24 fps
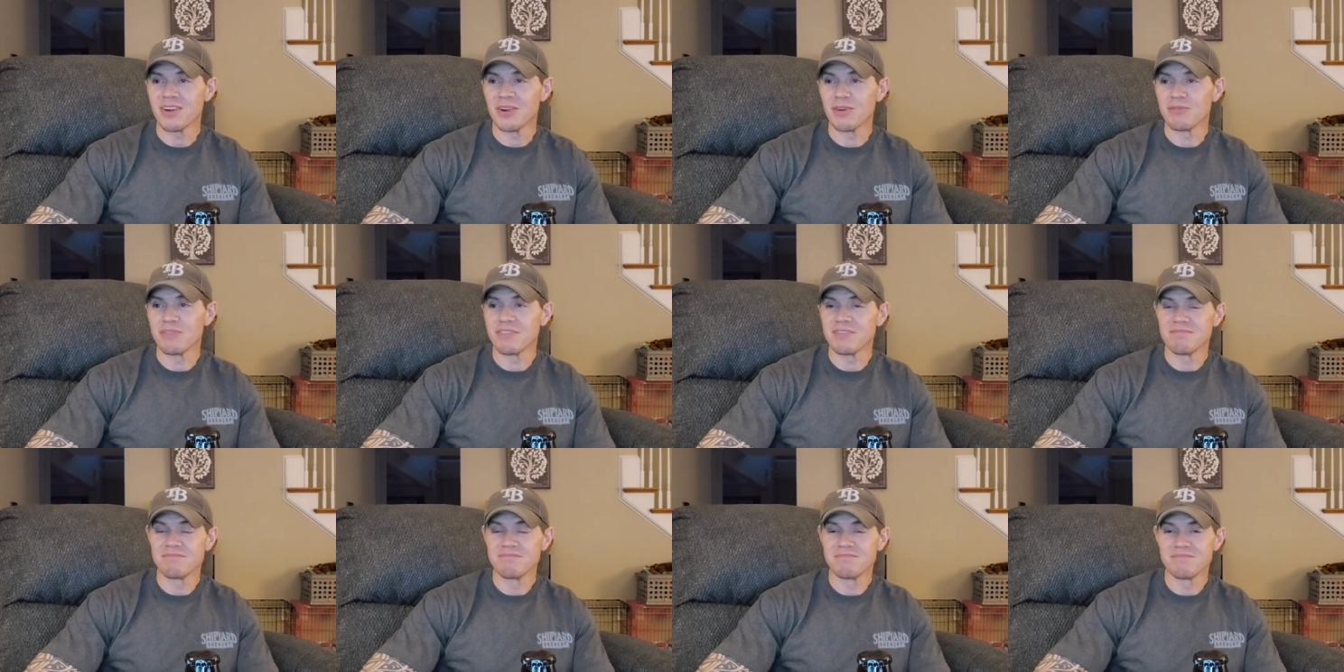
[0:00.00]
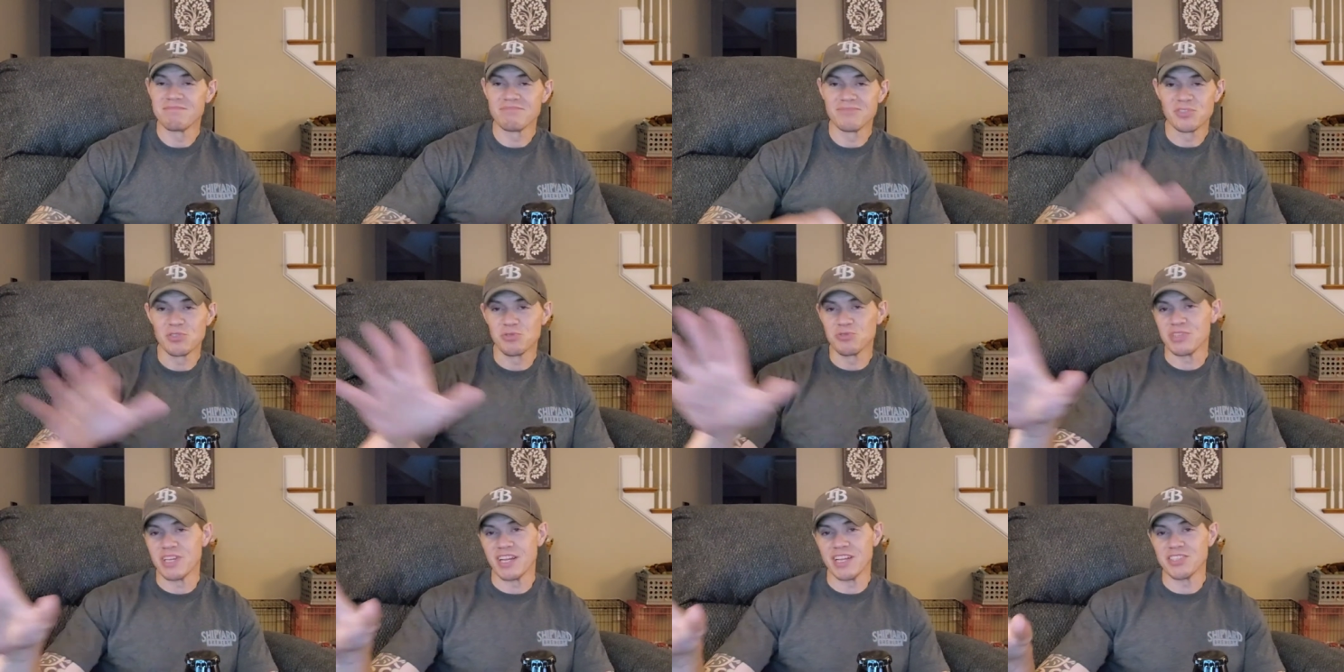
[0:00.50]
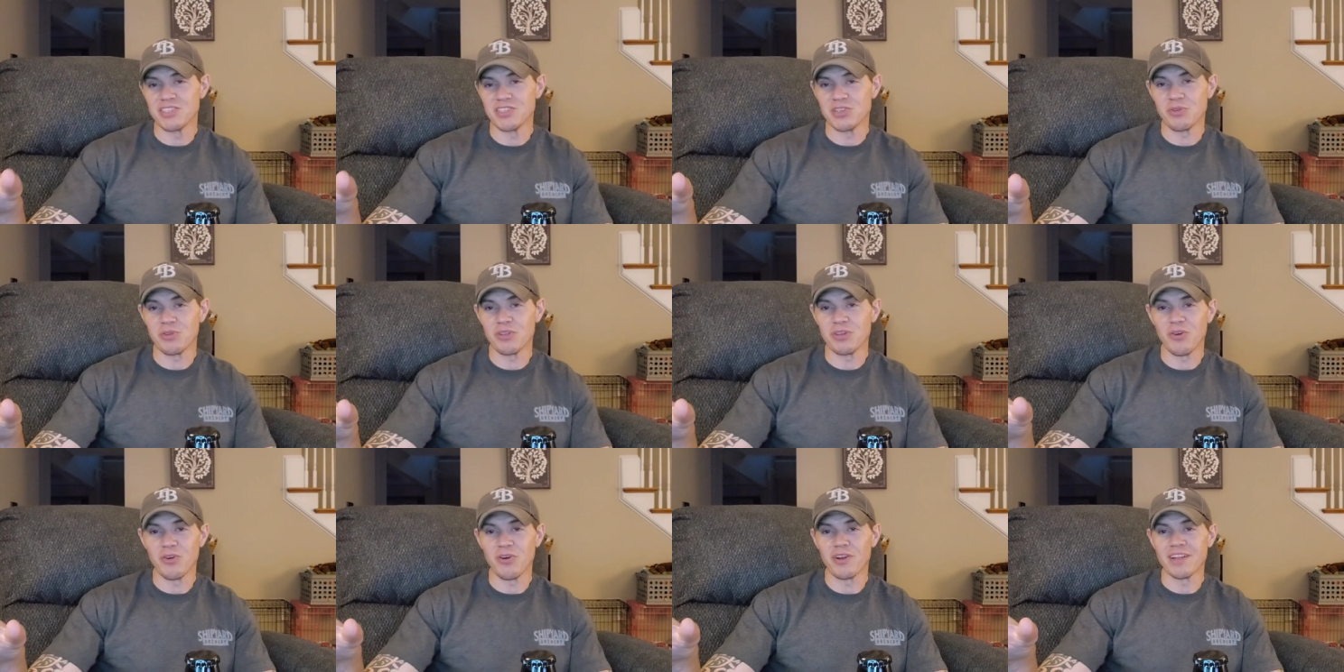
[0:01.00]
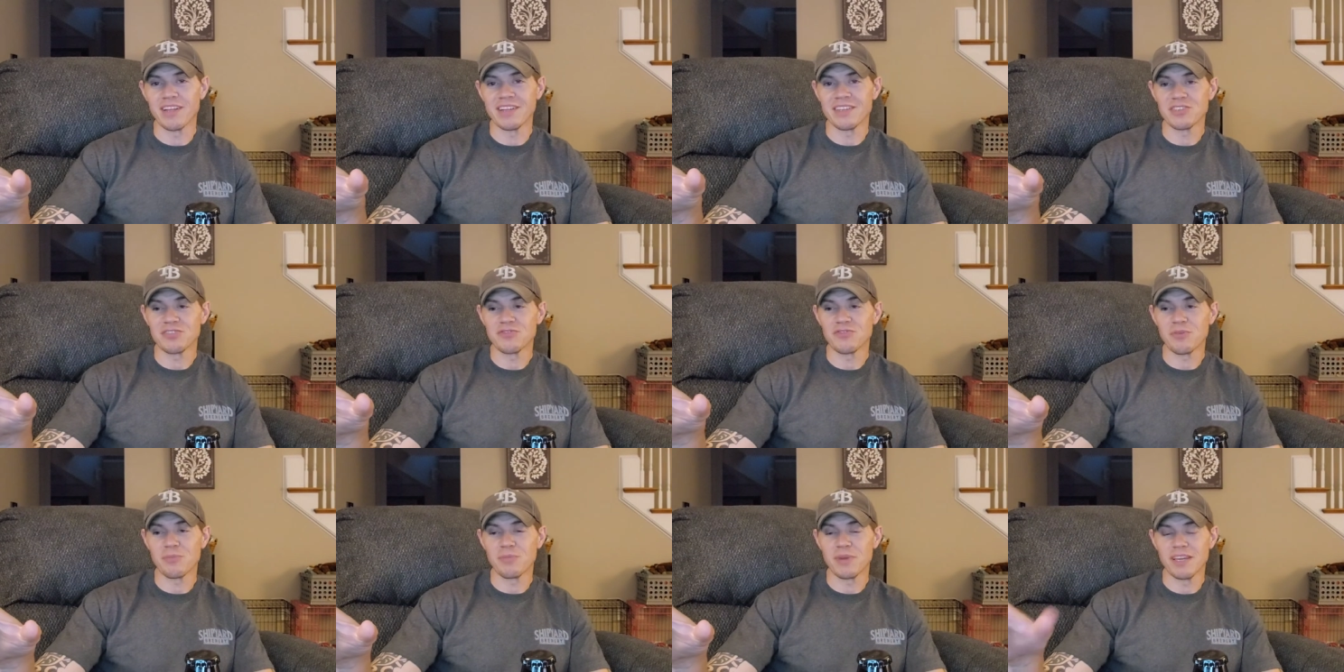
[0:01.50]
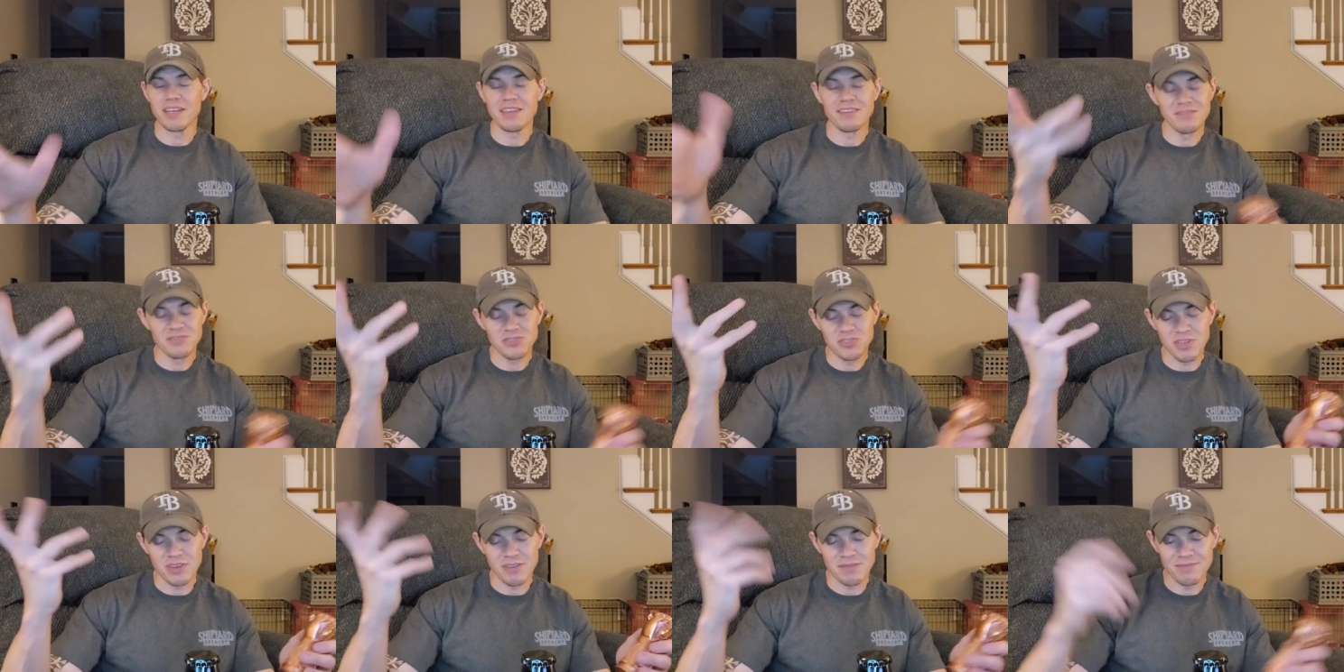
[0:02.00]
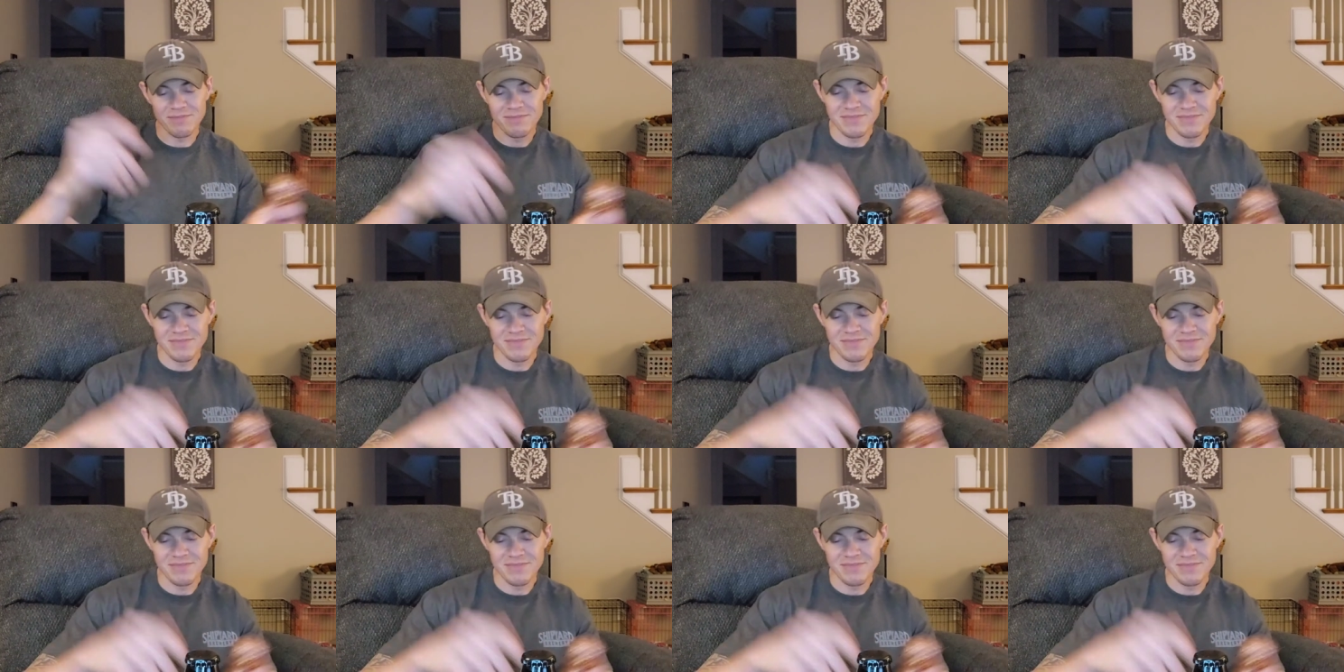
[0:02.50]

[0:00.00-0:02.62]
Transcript: You know, Suzanne's the only audience for me. So.